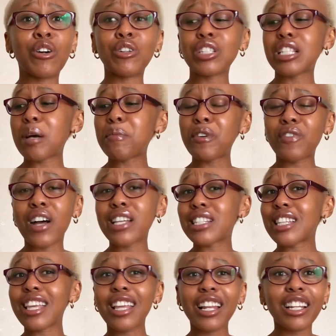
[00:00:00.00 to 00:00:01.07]
some of us,
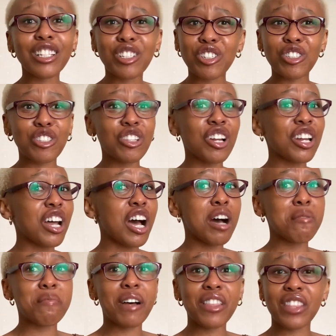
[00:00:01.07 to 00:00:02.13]
English is not our
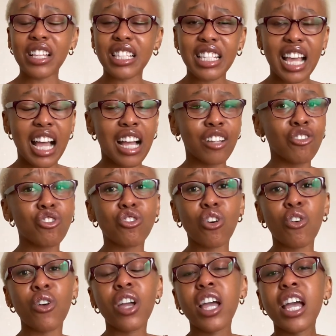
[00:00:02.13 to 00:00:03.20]
mother tongue,
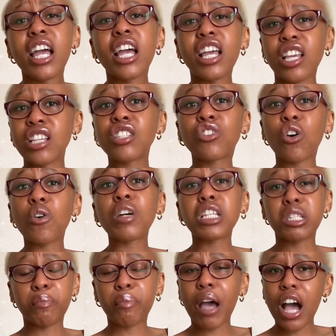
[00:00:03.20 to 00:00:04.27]
so it's always
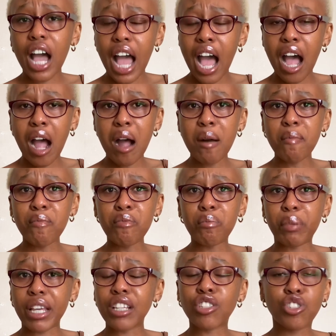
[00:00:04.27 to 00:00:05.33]

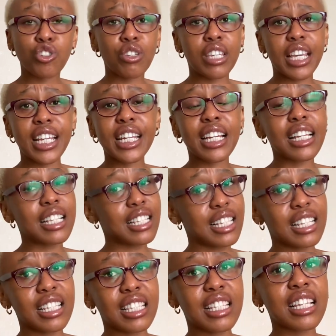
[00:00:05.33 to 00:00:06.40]
best to get
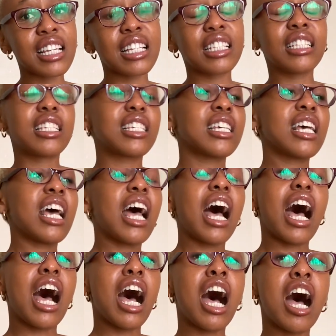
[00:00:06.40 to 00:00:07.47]
assistance.
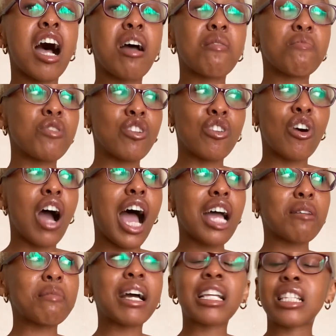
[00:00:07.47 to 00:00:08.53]
I
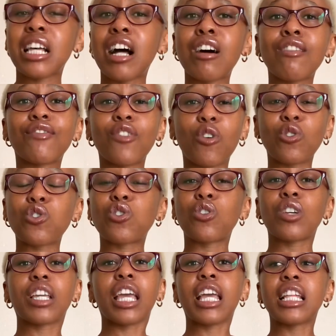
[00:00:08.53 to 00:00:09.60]
myself also
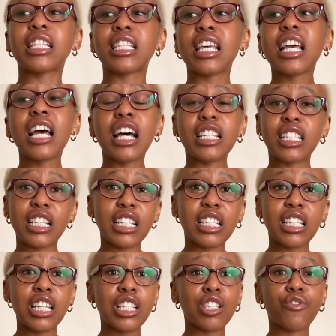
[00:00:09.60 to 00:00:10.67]
get
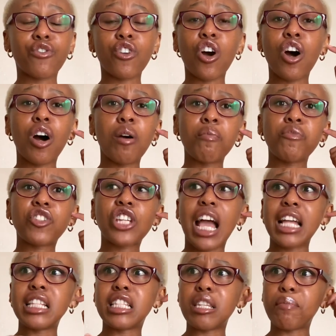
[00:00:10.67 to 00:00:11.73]
assistance from
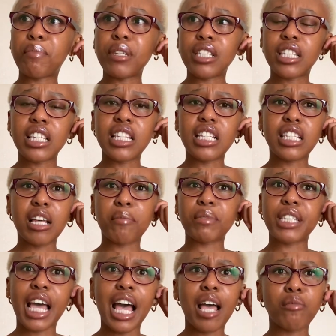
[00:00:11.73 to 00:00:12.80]
ChatGPT
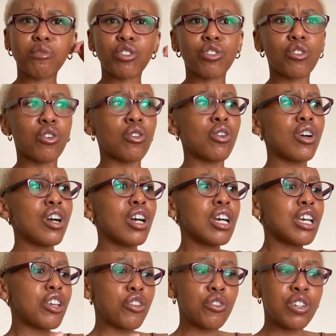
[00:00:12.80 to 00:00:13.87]
sometimes.
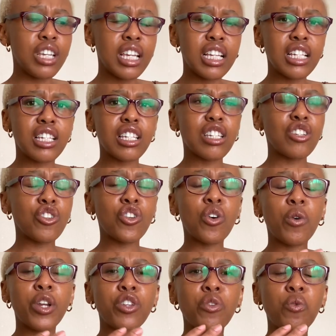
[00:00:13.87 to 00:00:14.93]
You need,
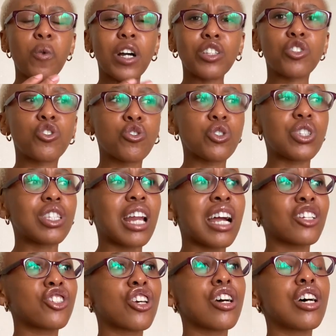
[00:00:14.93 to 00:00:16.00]
when you want to
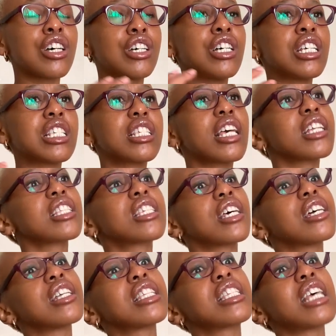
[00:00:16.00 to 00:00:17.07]
structure a
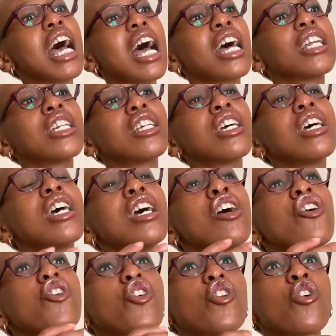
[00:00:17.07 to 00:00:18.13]
sentence, and
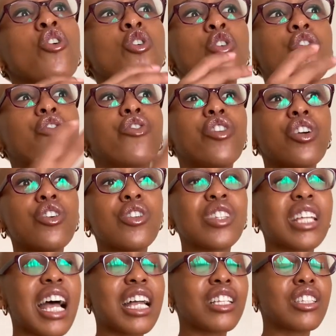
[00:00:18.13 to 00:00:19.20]
you feel
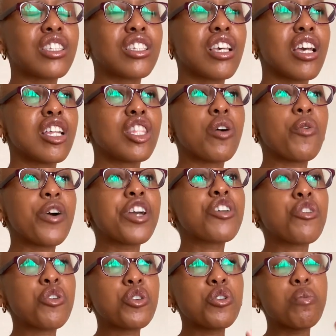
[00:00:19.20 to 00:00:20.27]
that the way
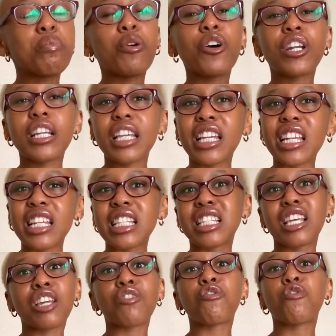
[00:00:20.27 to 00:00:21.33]
you putting it is
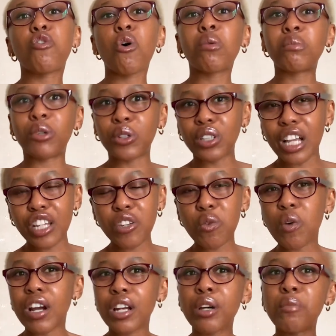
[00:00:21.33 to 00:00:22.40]
informal and you
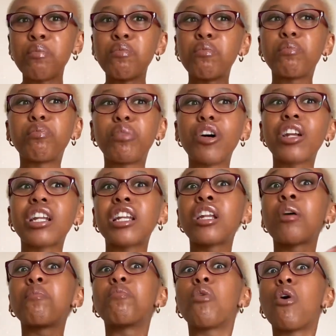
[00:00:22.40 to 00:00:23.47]
want to put it in
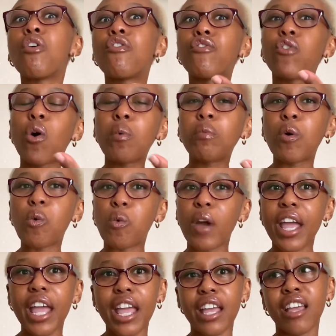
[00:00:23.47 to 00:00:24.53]
a more formal
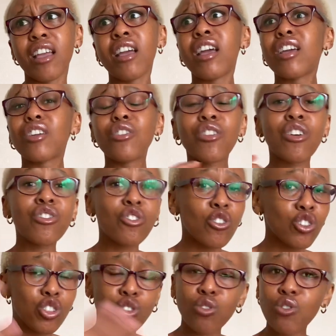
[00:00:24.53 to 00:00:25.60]
way,
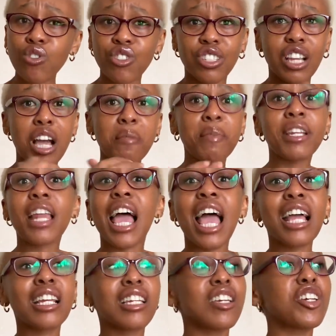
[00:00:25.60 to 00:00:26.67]
those tools come in
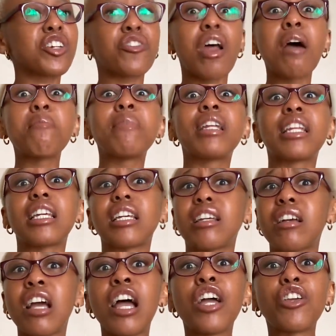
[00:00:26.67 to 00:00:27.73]
handy.
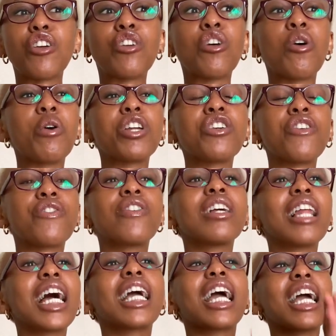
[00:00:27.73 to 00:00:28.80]
Grammarly, when you feel
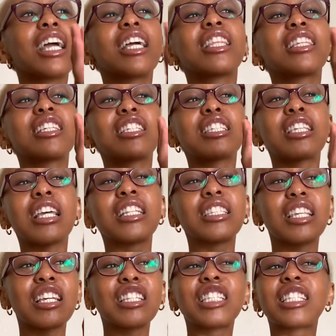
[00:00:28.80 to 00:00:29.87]
like, hey, this
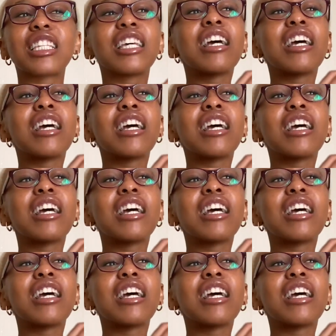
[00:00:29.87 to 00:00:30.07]
sentence,